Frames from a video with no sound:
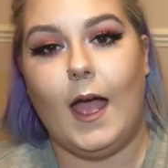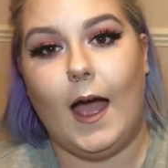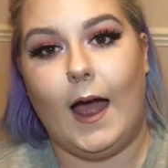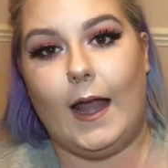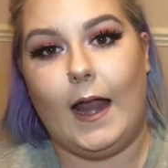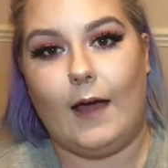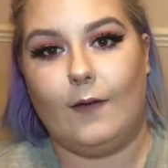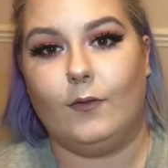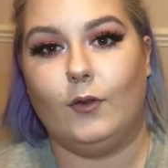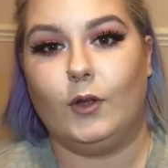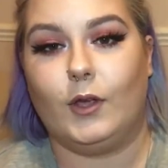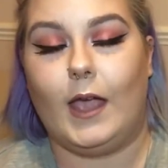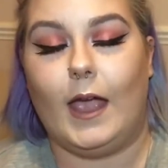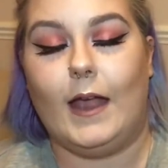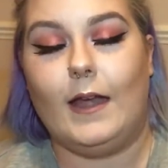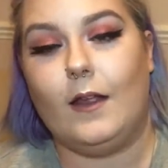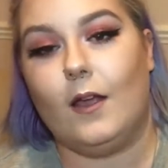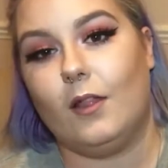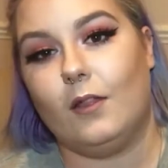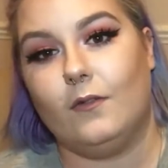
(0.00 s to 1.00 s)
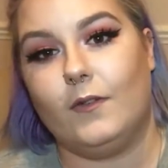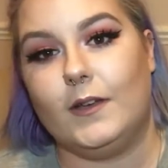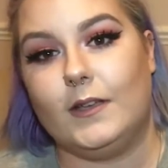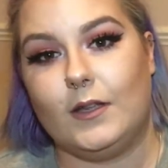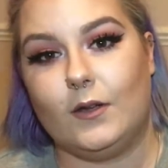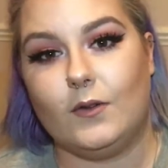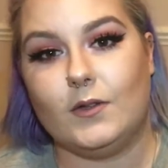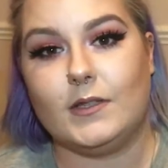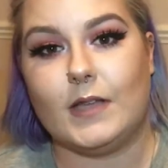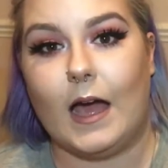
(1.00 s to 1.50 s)
and have a look at any other
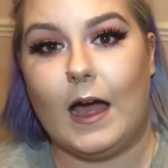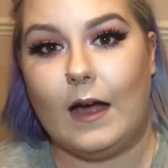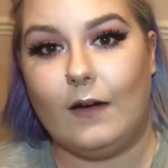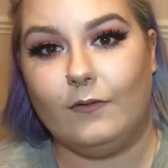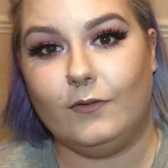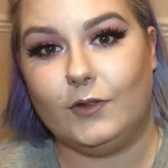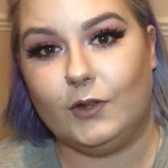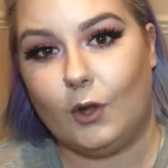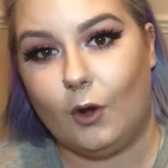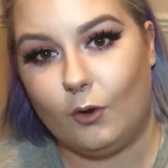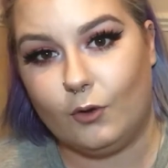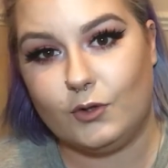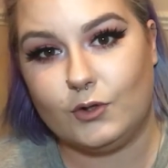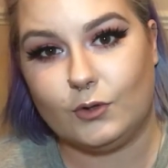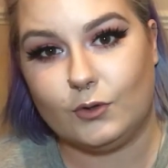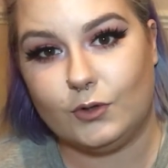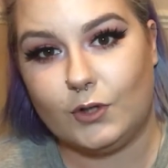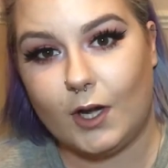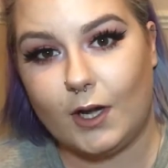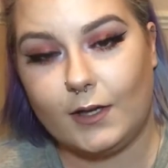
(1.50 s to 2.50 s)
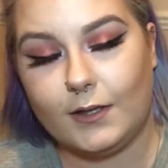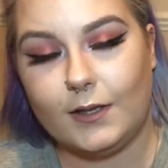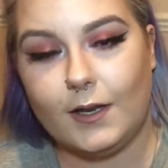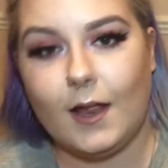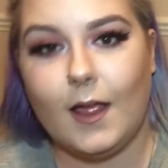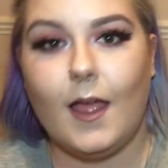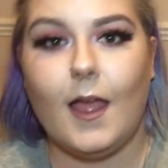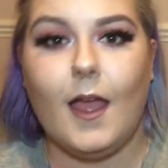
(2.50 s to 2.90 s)
videos that I've also done.